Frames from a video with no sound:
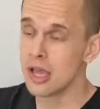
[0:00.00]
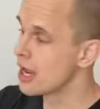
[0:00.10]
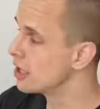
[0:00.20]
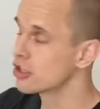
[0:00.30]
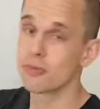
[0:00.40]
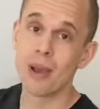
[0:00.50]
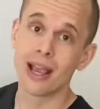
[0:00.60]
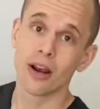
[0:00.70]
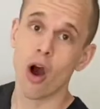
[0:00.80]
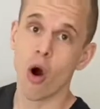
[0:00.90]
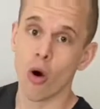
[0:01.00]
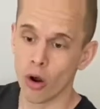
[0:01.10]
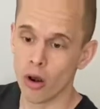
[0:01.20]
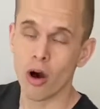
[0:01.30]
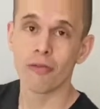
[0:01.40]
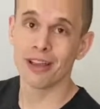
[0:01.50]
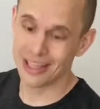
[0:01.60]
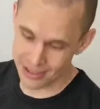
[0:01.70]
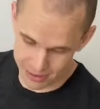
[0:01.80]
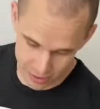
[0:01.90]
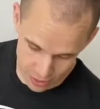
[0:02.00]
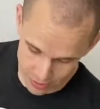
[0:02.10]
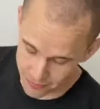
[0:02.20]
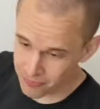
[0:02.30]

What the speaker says: it just make it a whole lot easier.